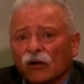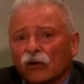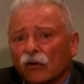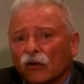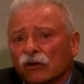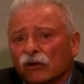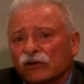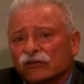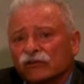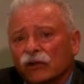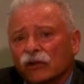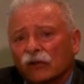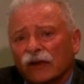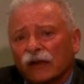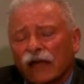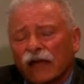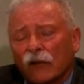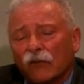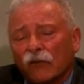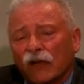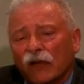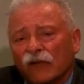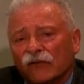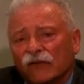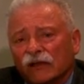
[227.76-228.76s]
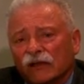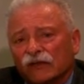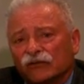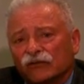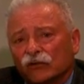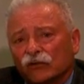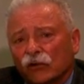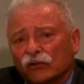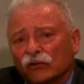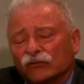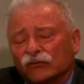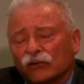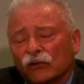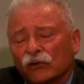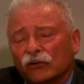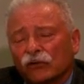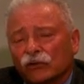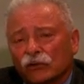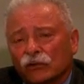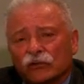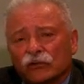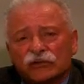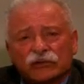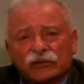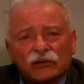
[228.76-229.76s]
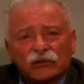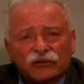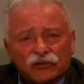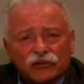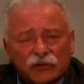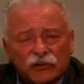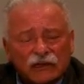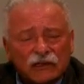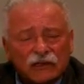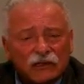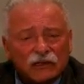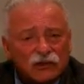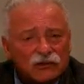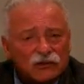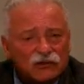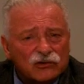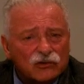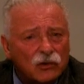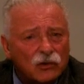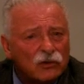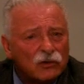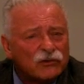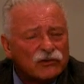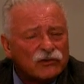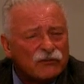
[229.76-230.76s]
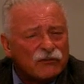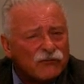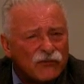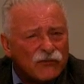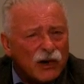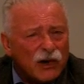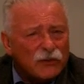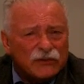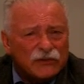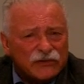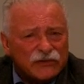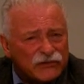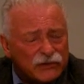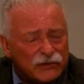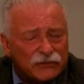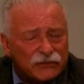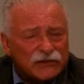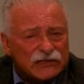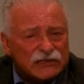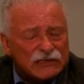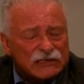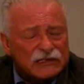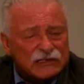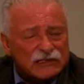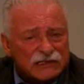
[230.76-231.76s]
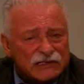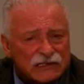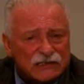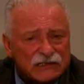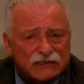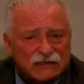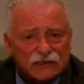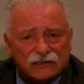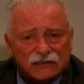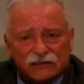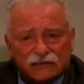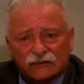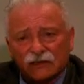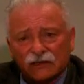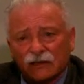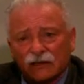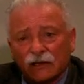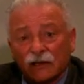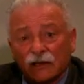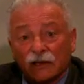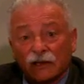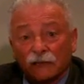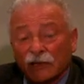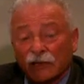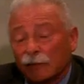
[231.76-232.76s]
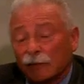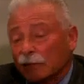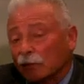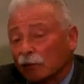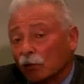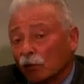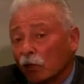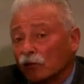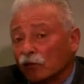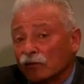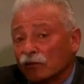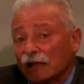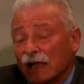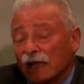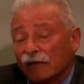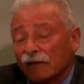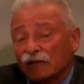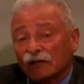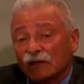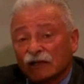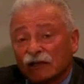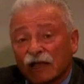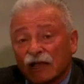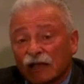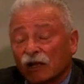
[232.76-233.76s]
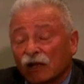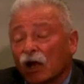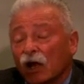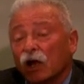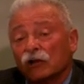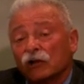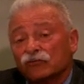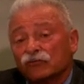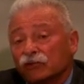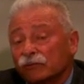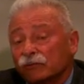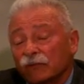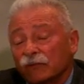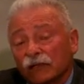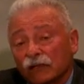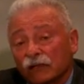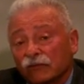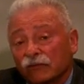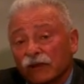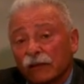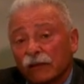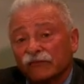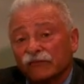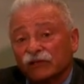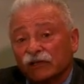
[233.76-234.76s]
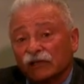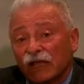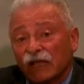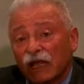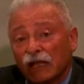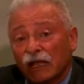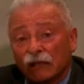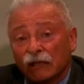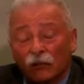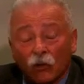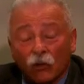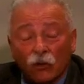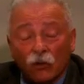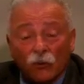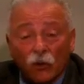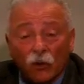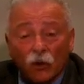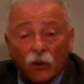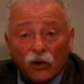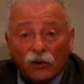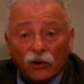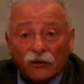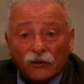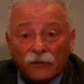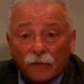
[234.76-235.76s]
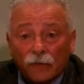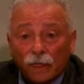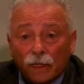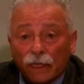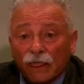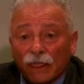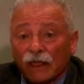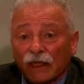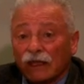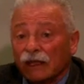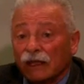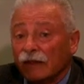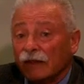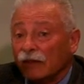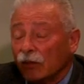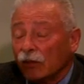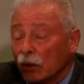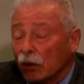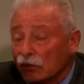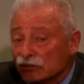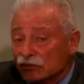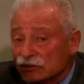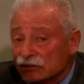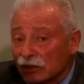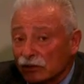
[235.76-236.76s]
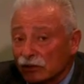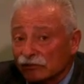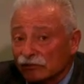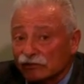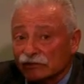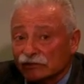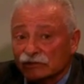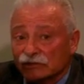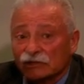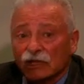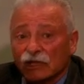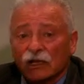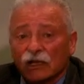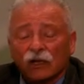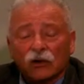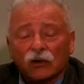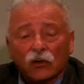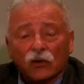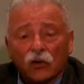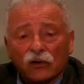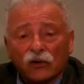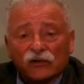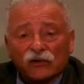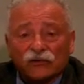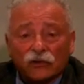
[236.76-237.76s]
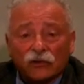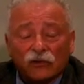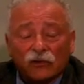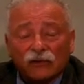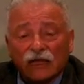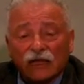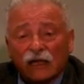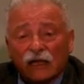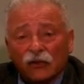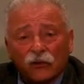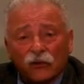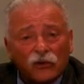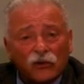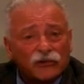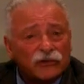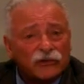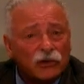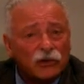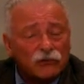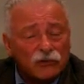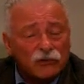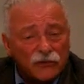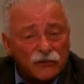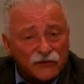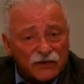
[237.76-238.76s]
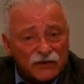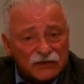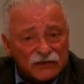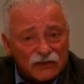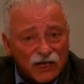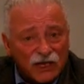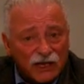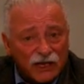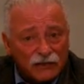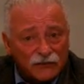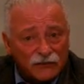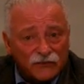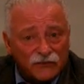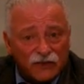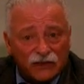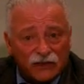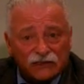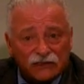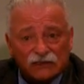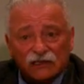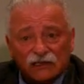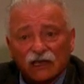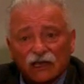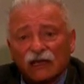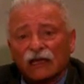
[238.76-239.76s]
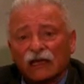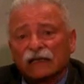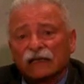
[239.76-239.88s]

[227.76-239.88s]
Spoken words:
Cortisone, however, is also used to treat and control some very serious diseases. People often have to take 100 milligrams a day or more. In those doses, cortisone can cause horrific side effects: